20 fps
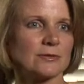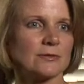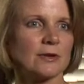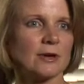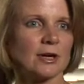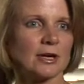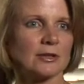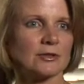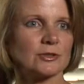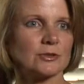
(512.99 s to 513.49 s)
we've
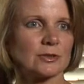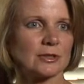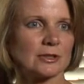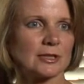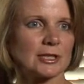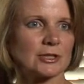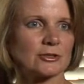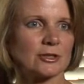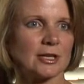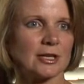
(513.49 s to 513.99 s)
gone to an
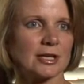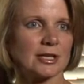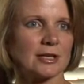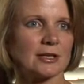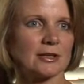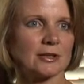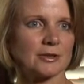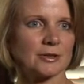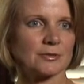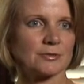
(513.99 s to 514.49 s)
electronic
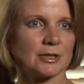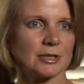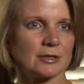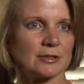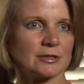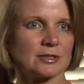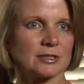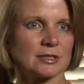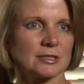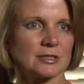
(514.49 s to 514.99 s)
health
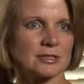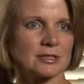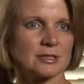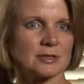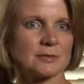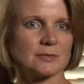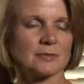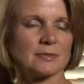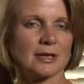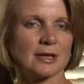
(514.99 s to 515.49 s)
record
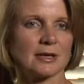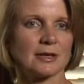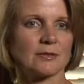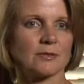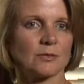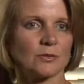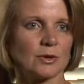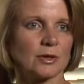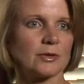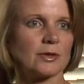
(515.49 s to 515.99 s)
system,
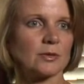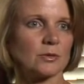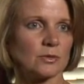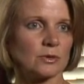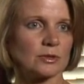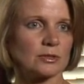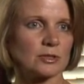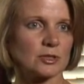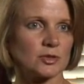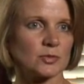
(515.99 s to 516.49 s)
and one that
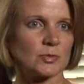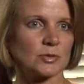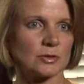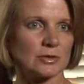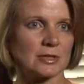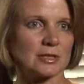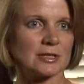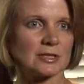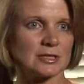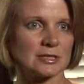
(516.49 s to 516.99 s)
works as
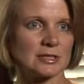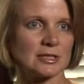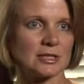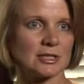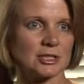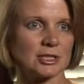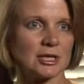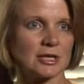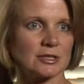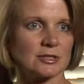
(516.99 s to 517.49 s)
smoothly as
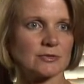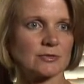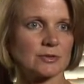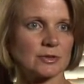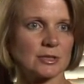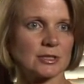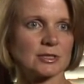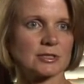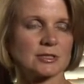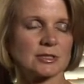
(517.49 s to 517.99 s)
Sage has
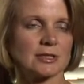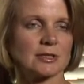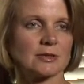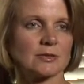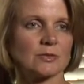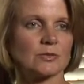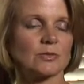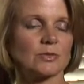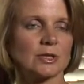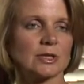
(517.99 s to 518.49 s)
for us,
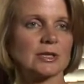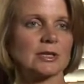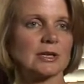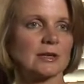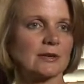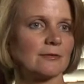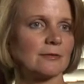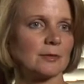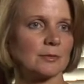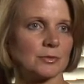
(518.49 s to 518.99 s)
that we
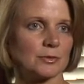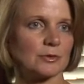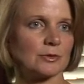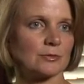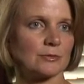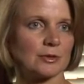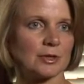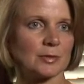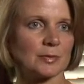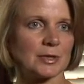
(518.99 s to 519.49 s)
have
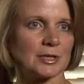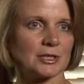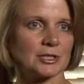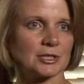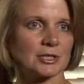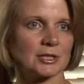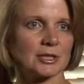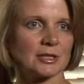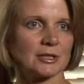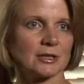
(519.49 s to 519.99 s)
improved our
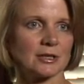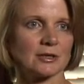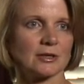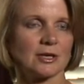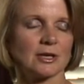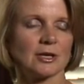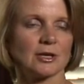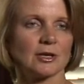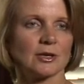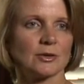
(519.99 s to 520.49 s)
patient care.
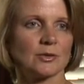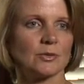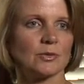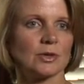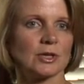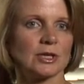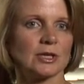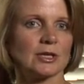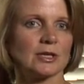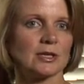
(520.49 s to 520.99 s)

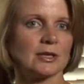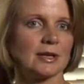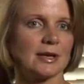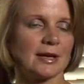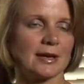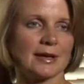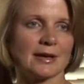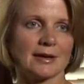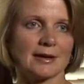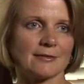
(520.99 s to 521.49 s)
We
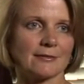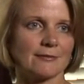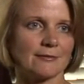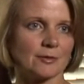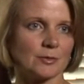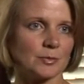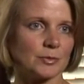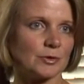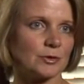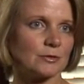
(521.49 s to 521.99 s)
have
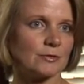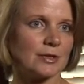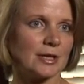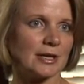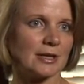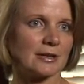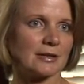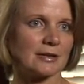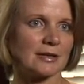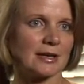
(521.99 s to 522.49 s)
improved
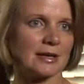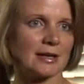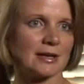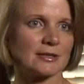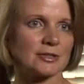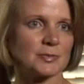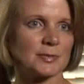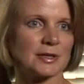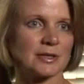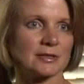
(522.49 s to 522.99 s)
that in the
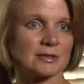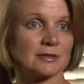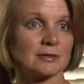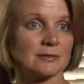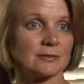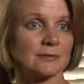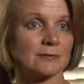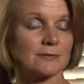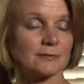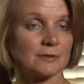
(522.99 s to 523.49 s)
aspect
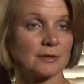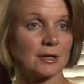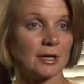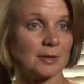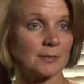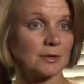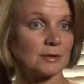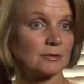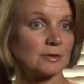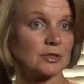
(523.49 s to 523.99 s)
of
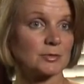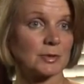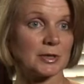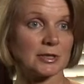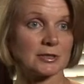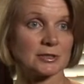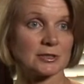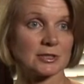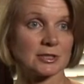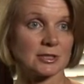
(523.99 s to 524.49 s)
timely
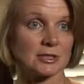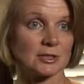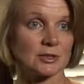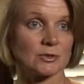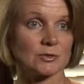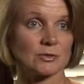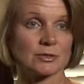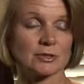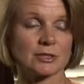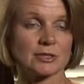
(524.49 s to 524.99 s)
response to
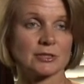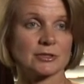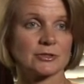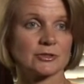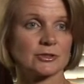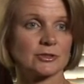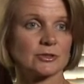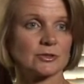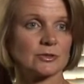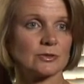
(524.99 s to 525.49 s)

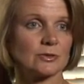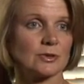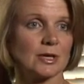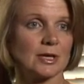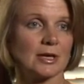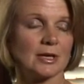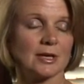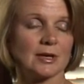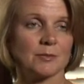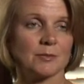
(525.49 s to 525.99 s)
inquiries, to
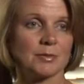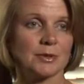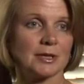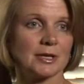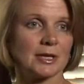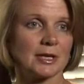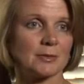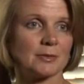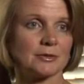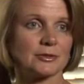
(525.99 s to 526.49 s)

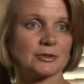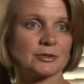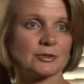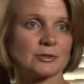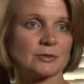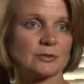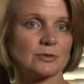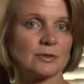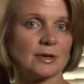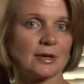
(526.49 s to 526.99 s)
being able
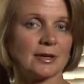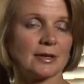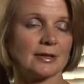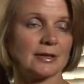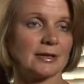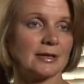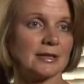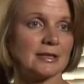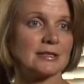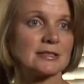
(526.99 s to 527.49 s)
to
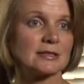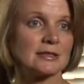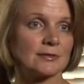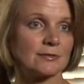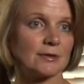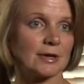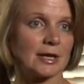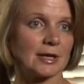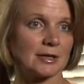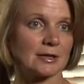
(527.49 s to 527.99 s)

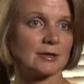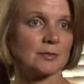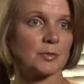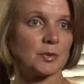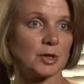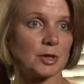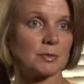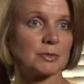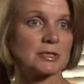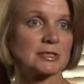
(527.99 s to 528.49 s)
easily find
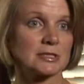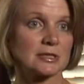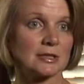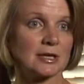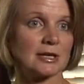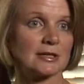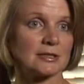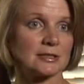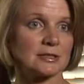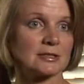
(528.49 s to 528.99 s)
appointment
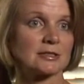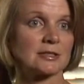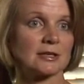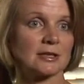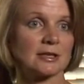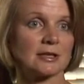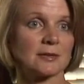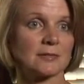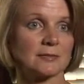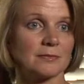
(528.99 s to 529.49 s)
slots,
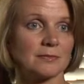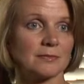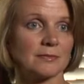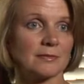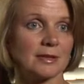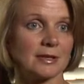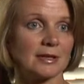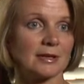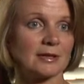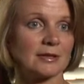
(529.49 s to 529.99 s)

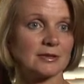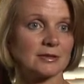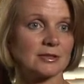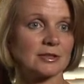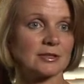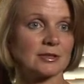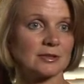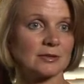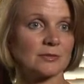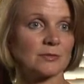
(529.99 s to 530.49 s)

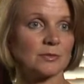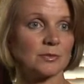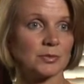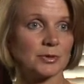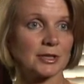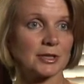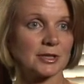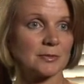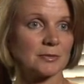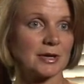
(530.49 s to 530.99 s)
to
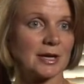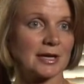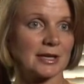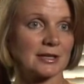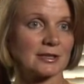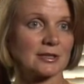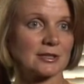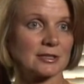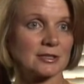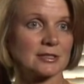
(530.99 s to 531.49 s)
bring them
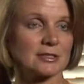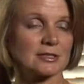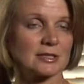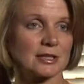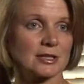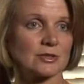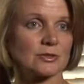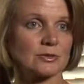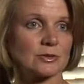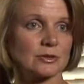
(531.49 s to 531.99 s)
back into the
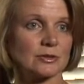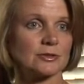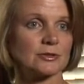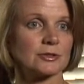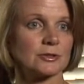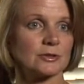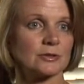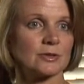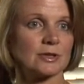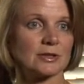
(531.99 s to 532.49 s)
schedule,
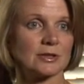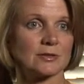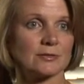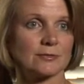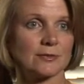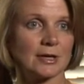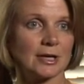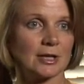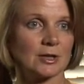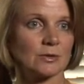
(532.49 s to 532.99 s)
to get the
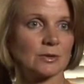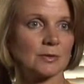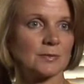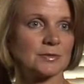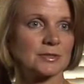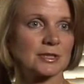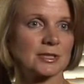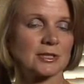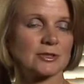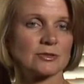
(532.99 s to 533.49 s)

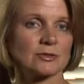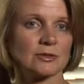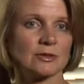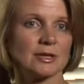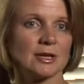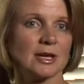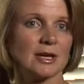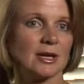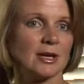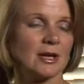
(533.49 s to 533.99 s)
follow-up
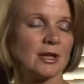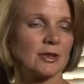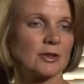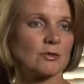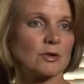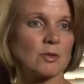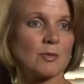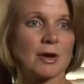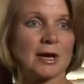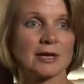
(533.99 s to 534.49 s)
scheduled,
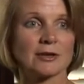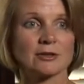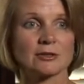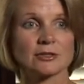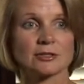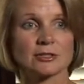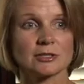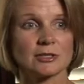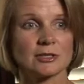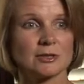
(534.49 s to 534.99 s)
the
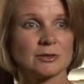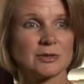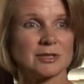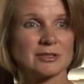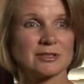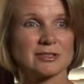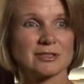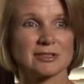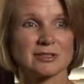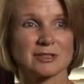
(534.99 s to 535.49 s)
reminders that go
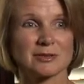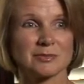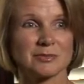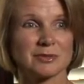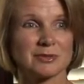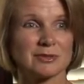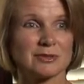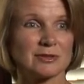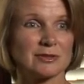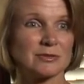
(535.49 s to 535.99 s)
into the
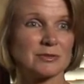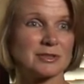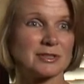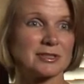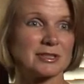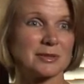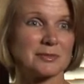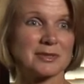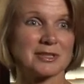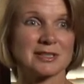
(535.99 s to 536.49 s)
computer
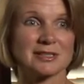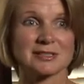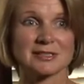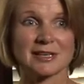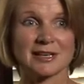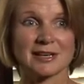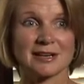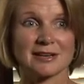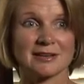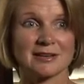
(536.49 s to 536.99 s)
when somebody has
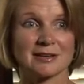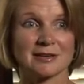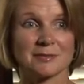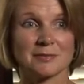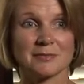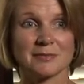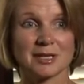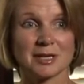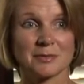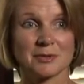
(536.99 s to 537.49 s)
had a
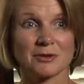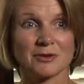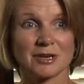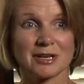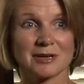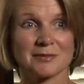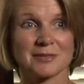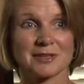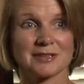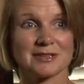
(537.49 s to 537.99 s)

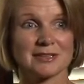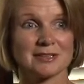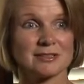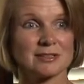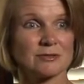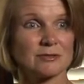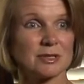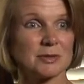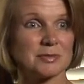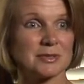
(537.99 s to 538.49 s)
mammogram that
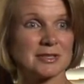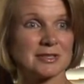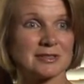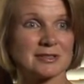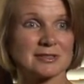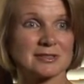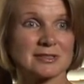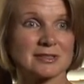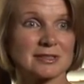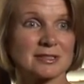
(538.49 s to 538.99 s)
needs a repeat
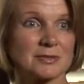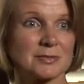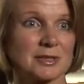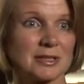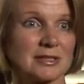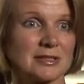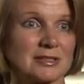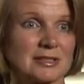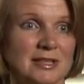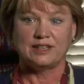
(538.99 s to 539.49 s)
in 6
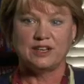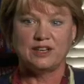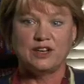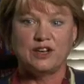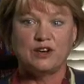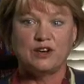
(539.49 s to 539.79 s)
months.